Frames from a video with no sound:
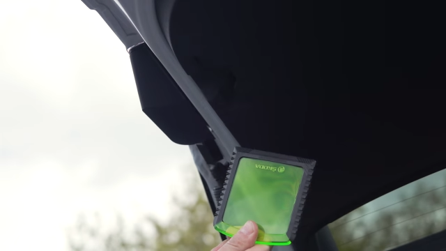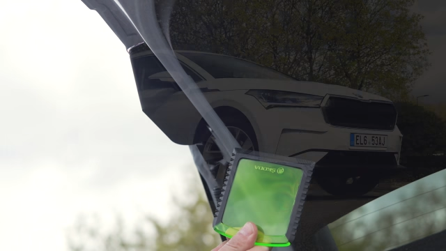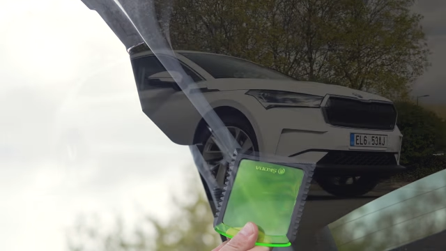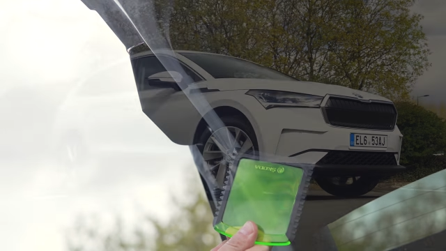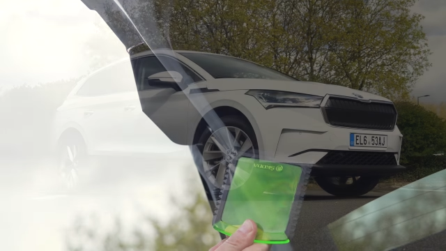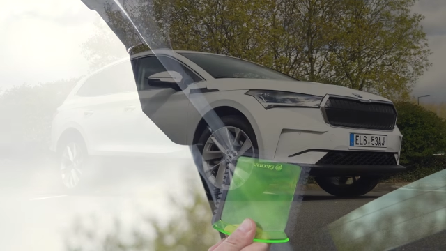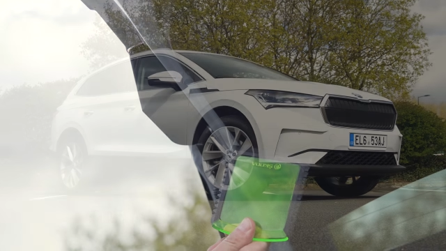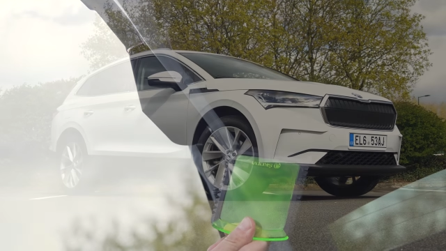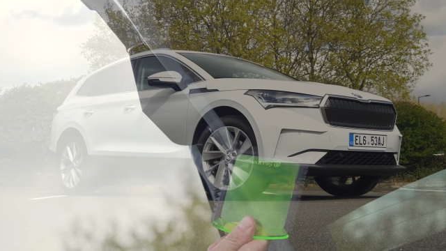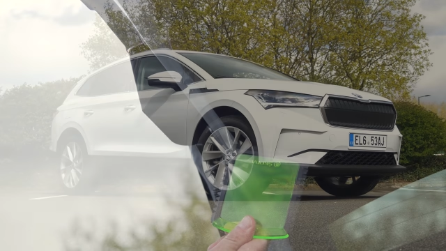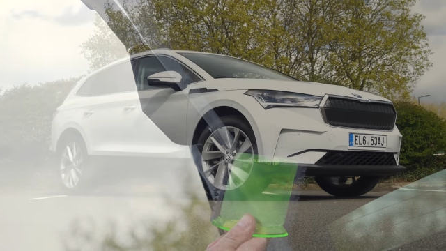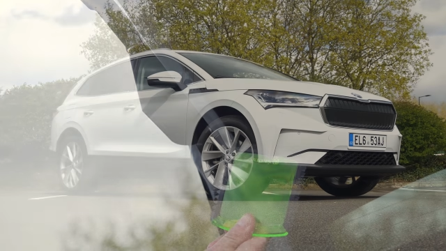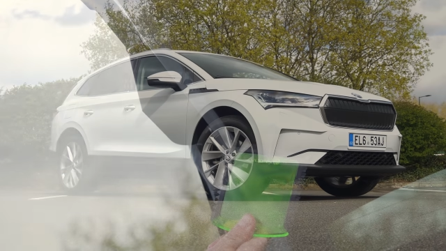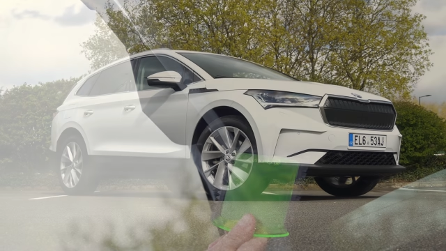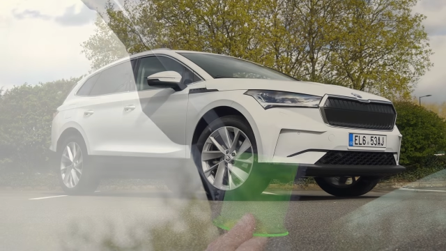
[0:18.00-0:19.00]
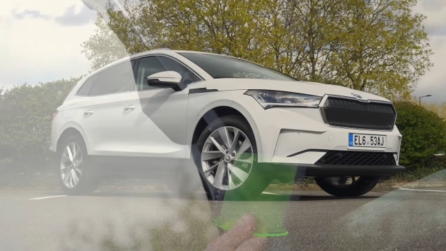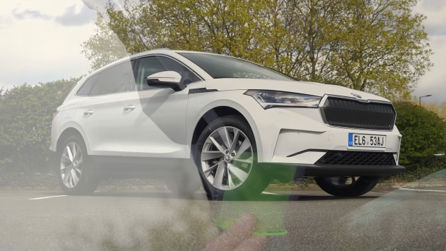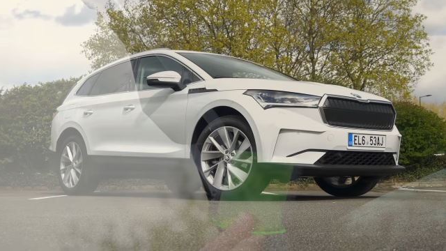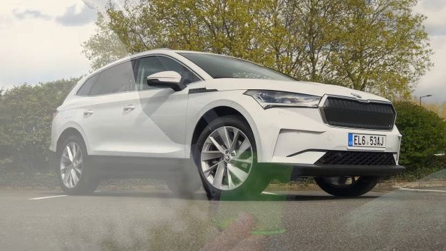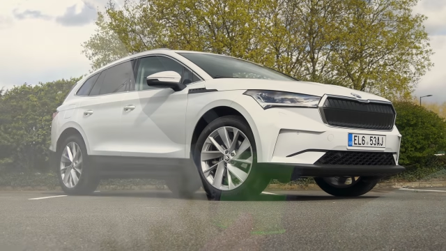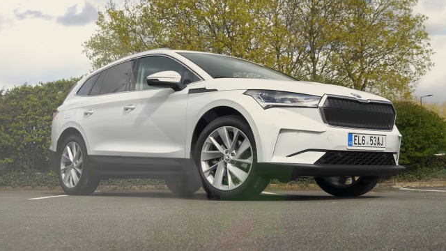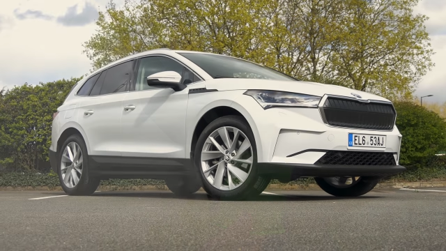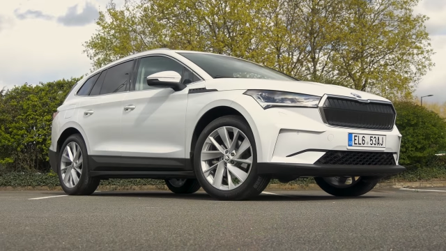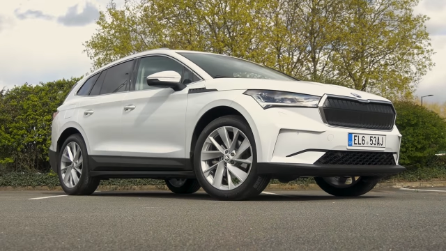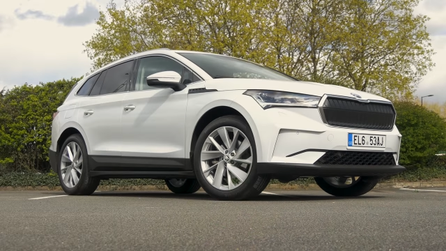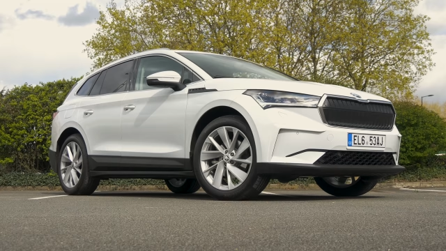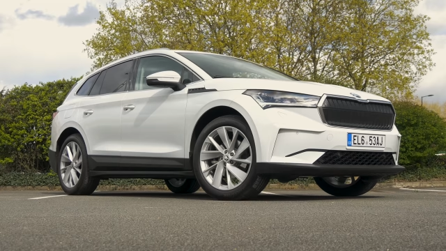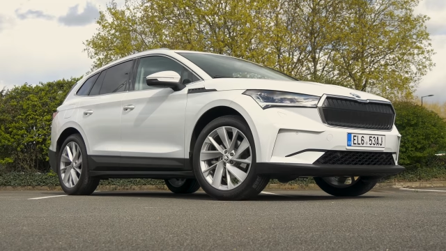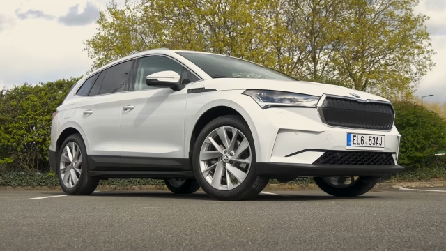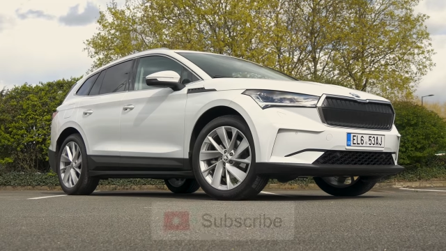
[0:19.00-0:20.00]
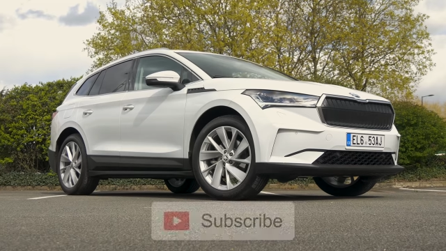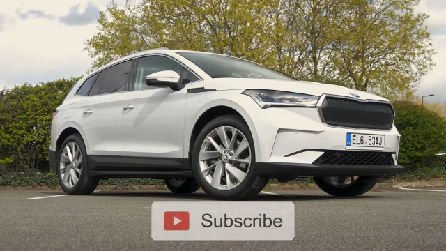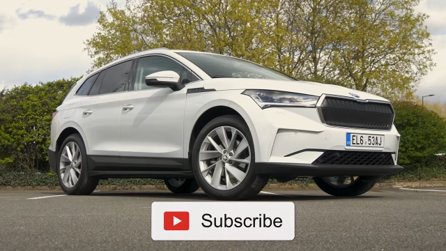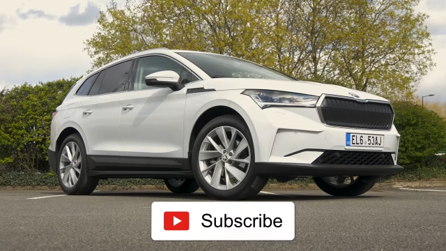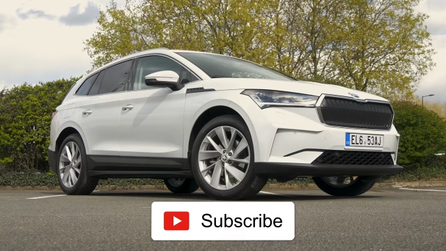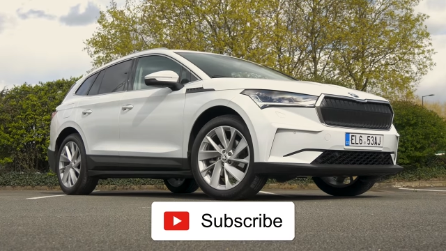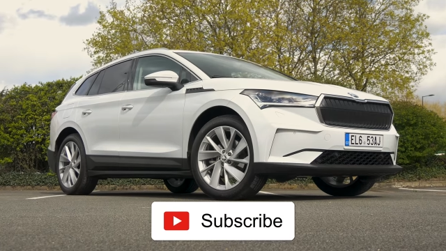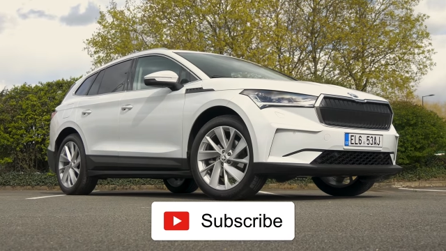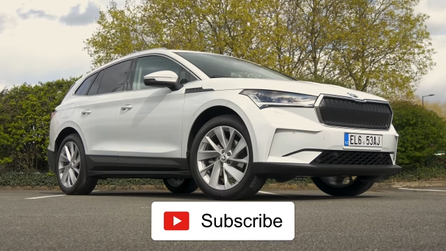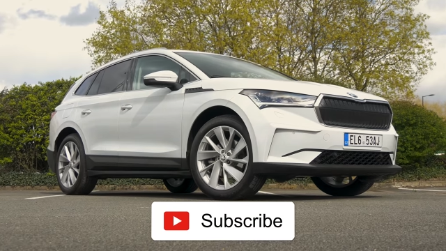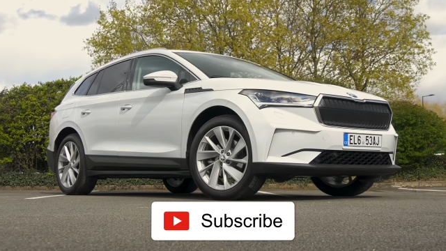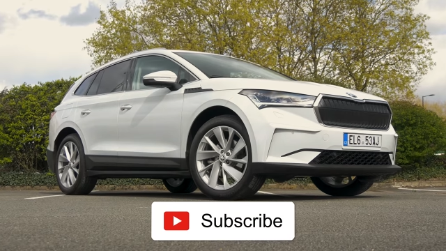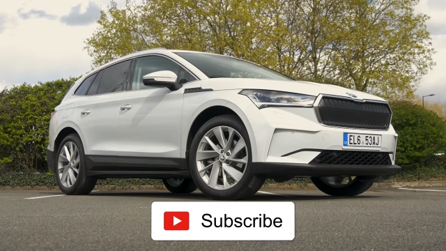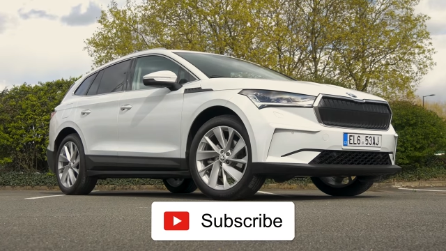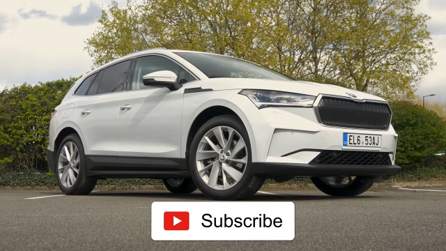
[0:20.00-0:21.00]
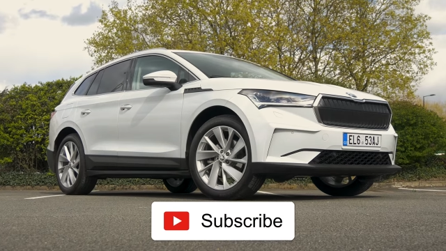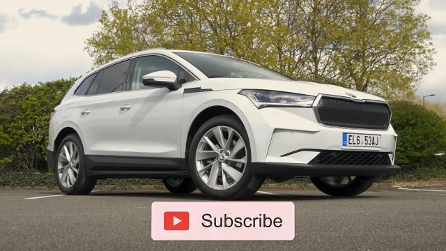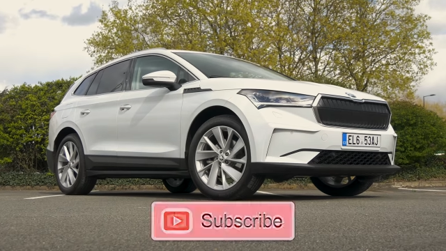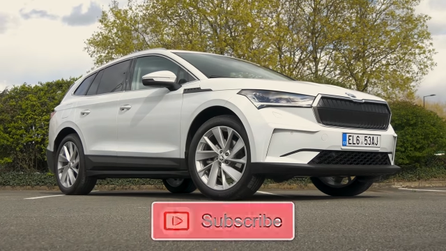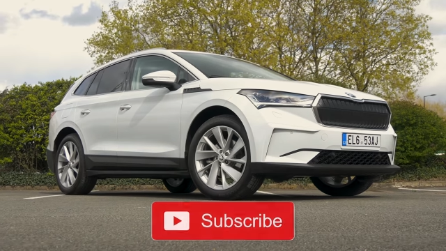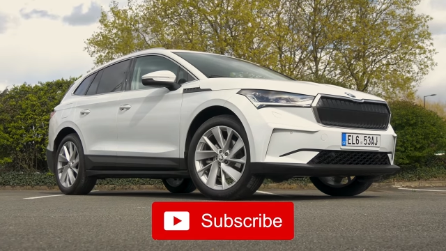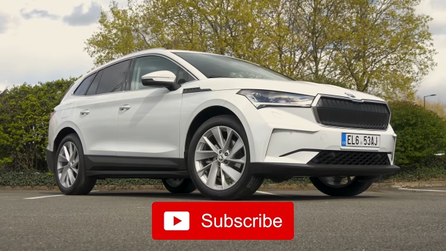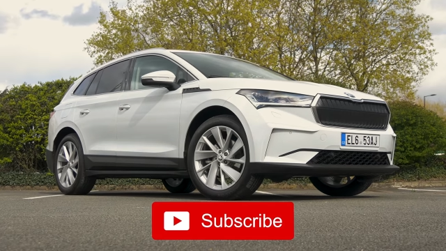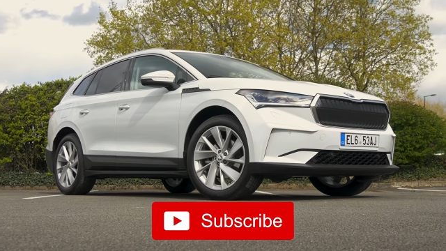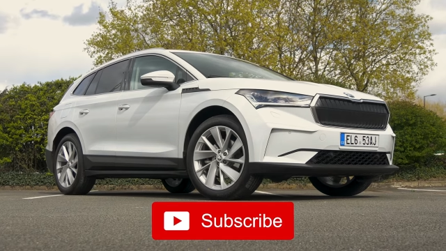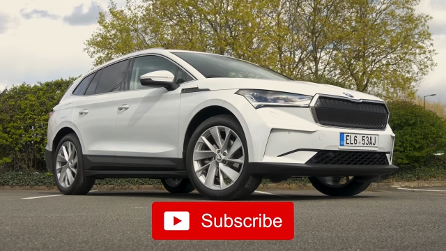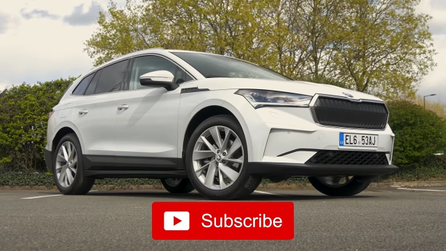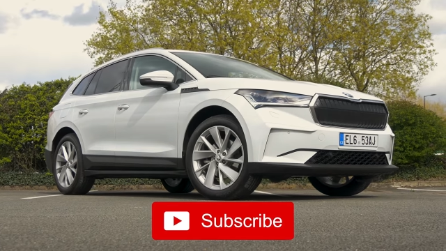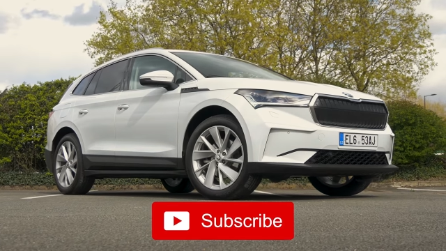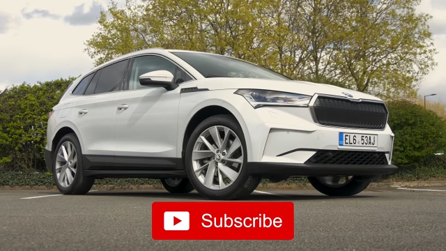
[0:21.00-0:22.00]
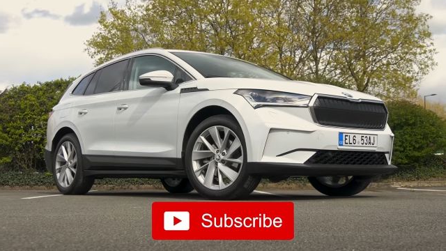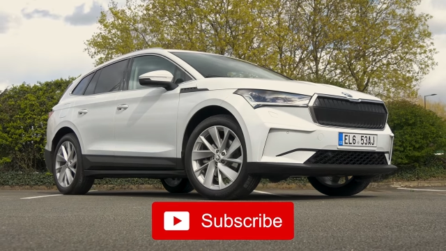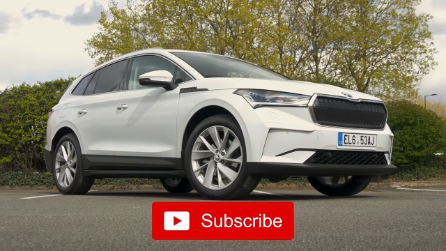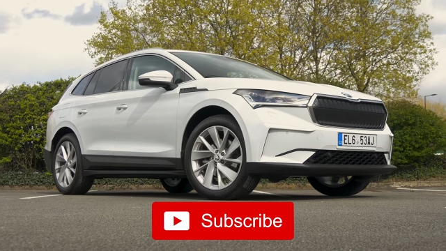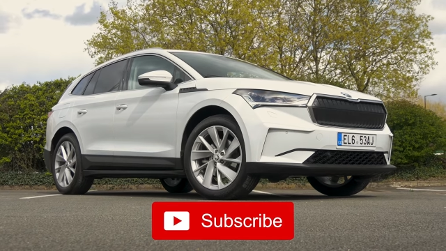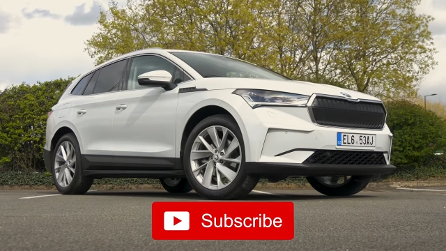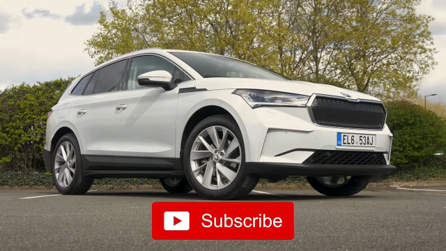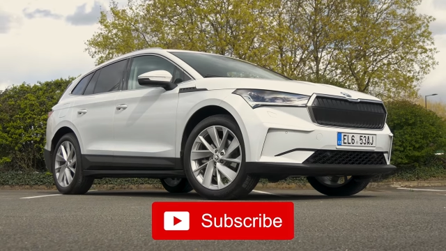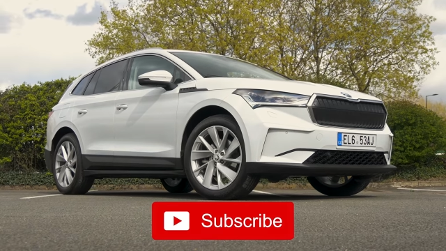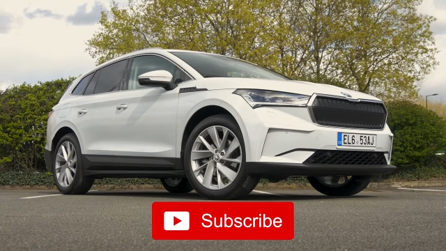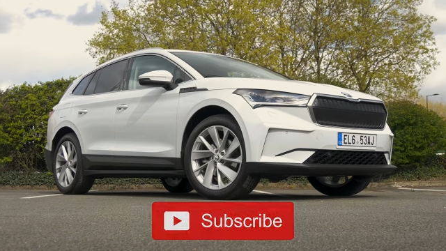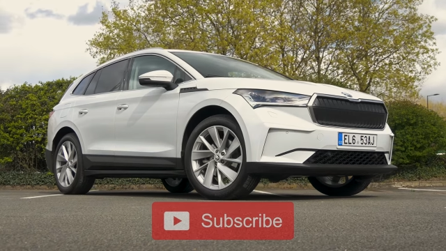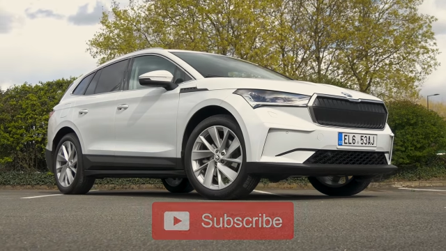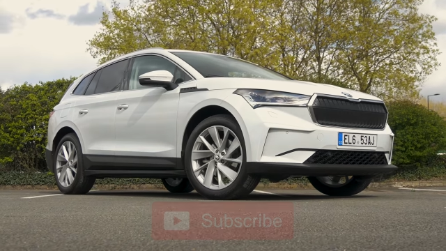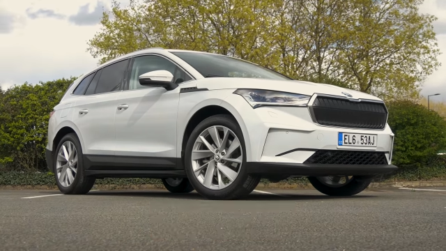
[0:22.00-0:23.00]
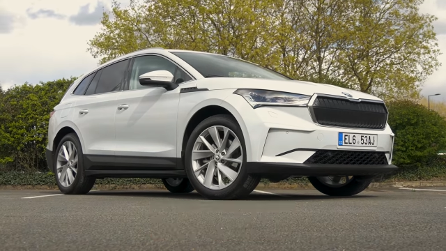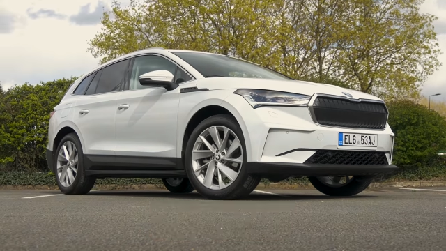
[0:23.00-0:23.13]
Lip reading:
Nobody's mouth can be seen.